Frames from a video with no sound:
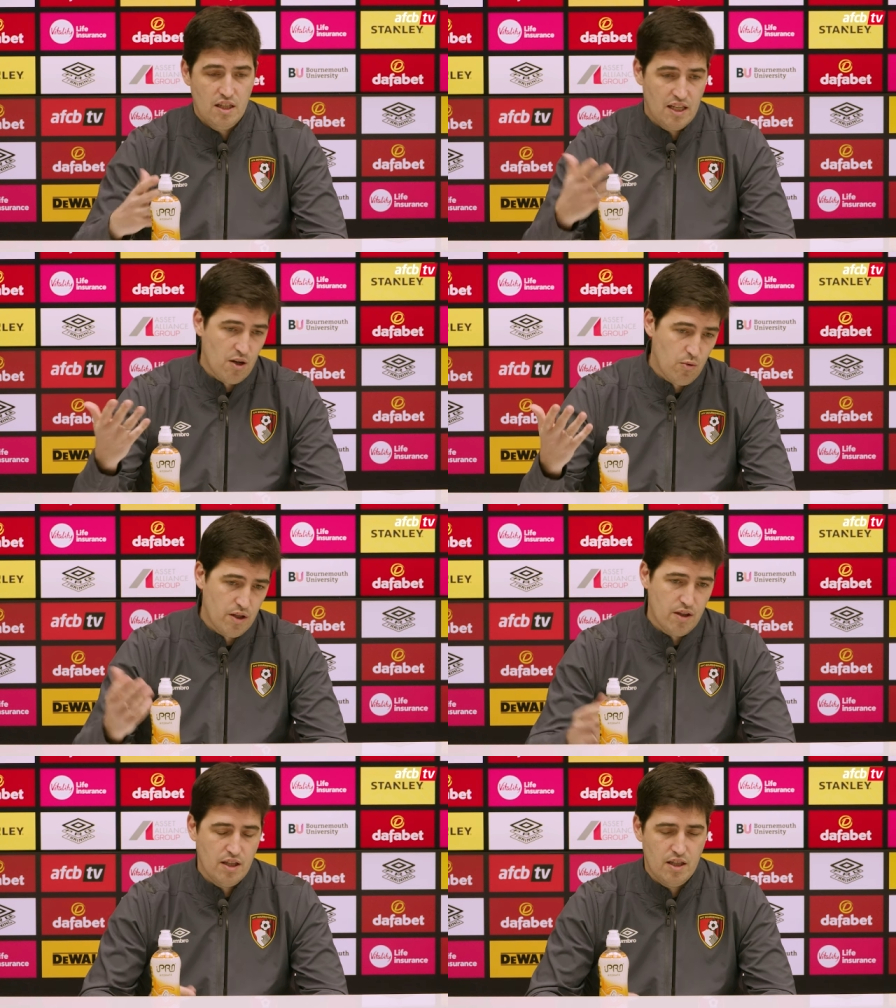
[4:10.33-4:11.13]
now
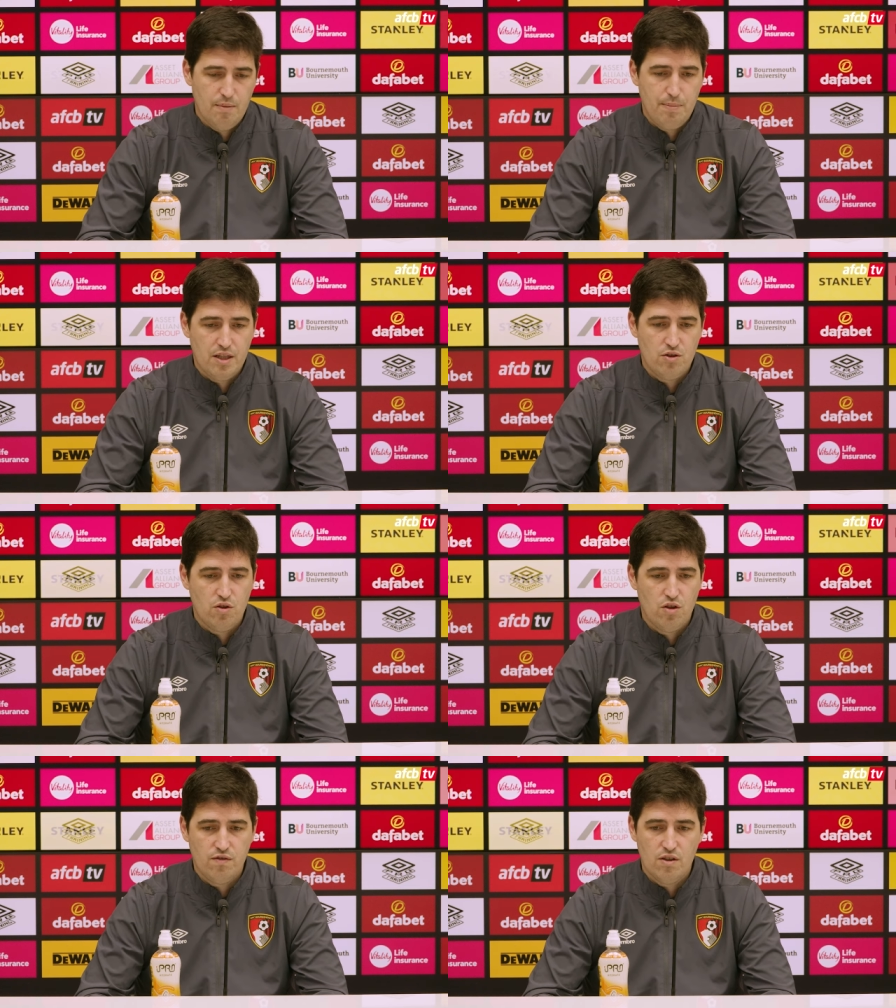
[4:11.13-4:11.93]
with the
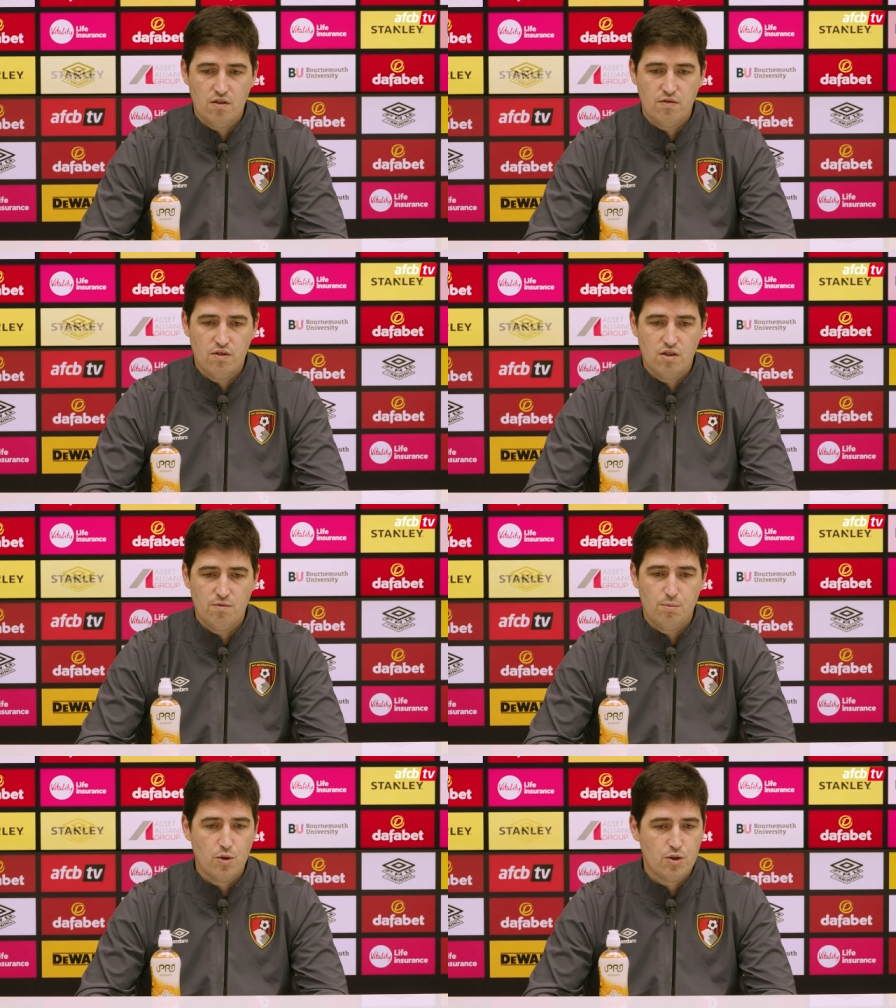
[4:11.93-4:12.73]
departure of
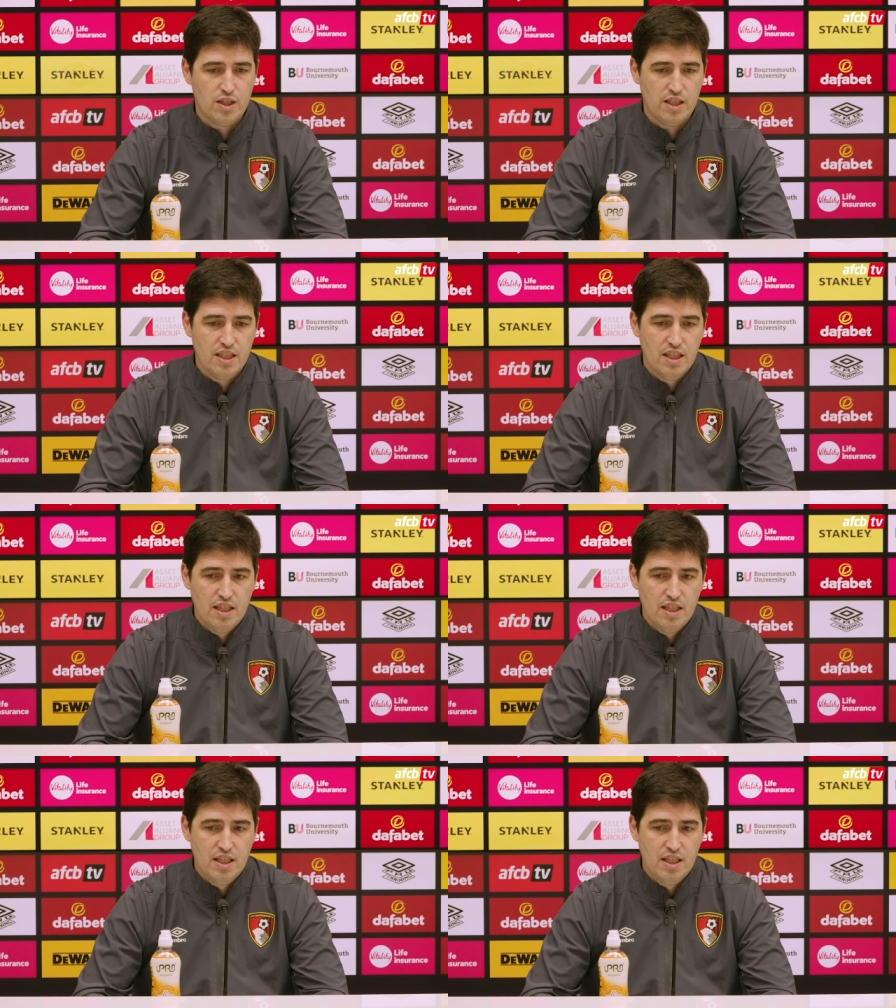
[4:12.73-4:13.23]
Brooksy,